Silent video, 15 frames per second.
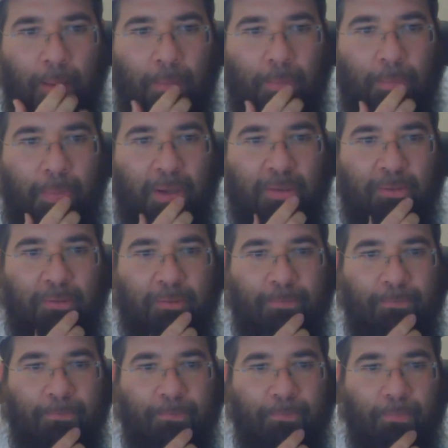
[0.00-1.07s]
But
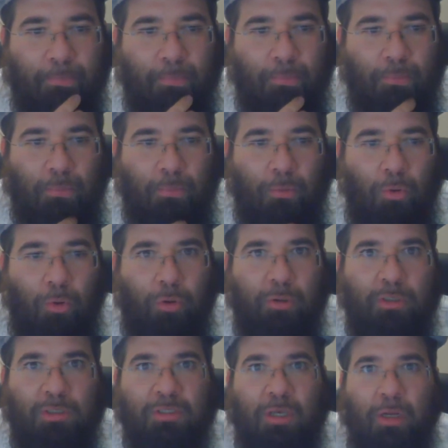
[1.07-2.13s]
all of
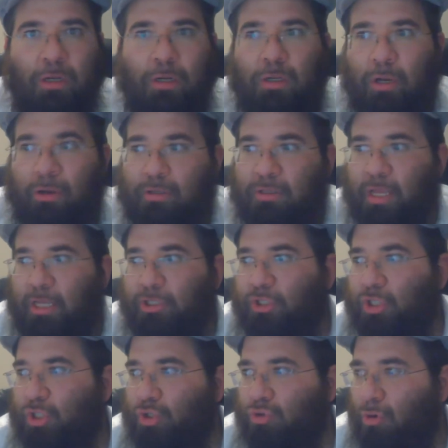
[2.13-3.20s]
a sudden, their
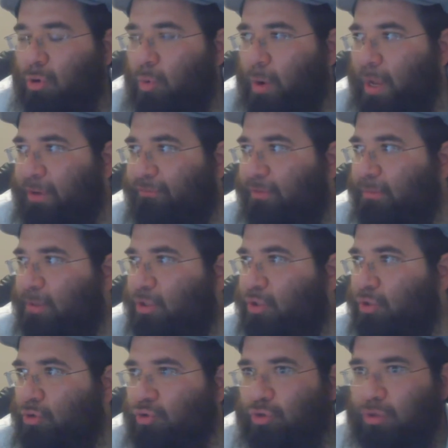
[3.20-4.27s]
attention drew away from their
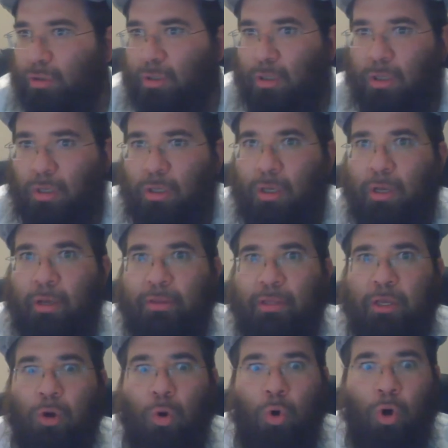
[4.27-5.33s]
children.
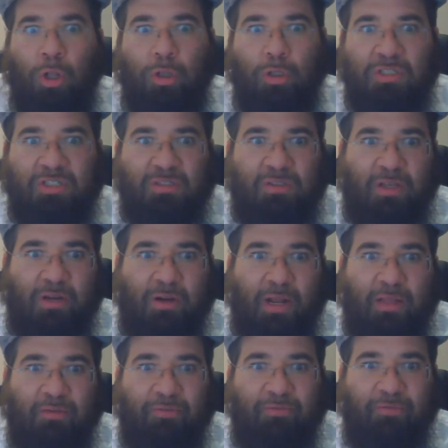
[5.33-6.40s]
They all stared
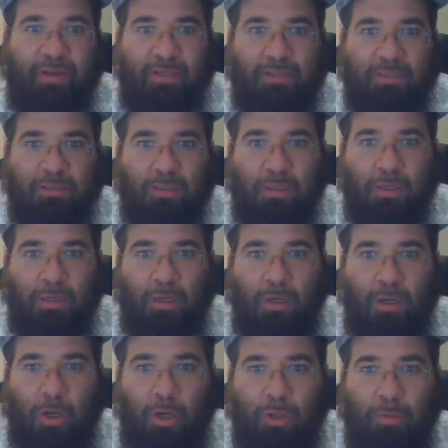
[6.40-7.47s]
at the face
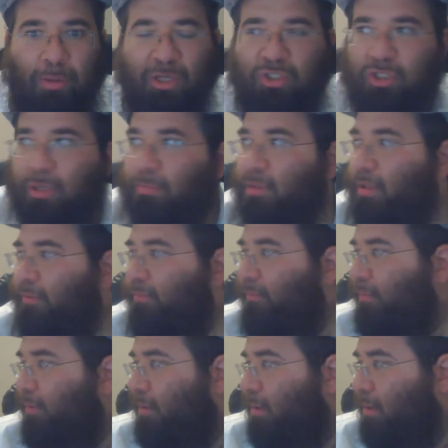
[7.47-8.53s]
of the Baal Shem Tov,
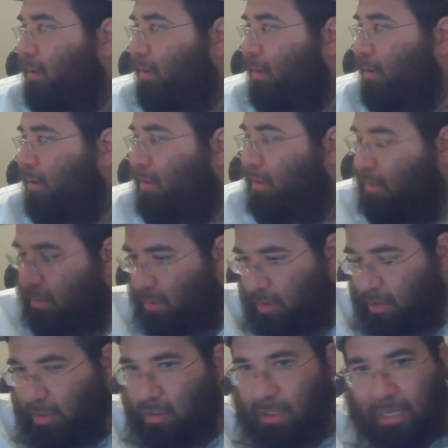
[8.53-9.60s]

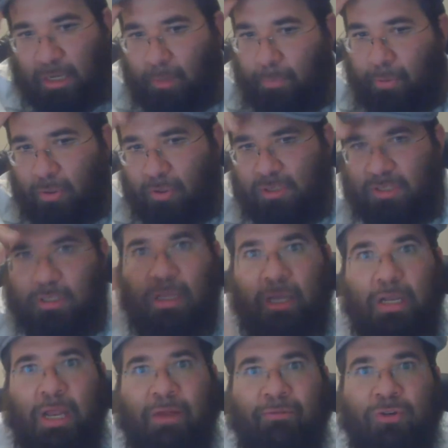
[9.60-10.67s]
like a person they
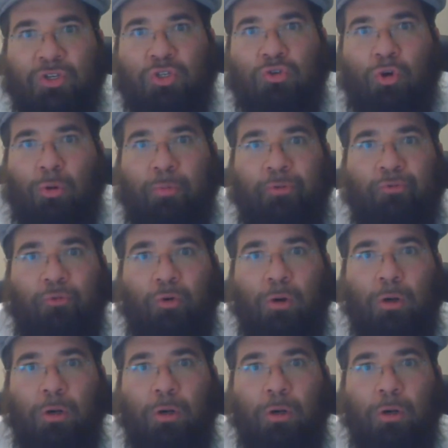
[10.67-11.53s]
never saw before.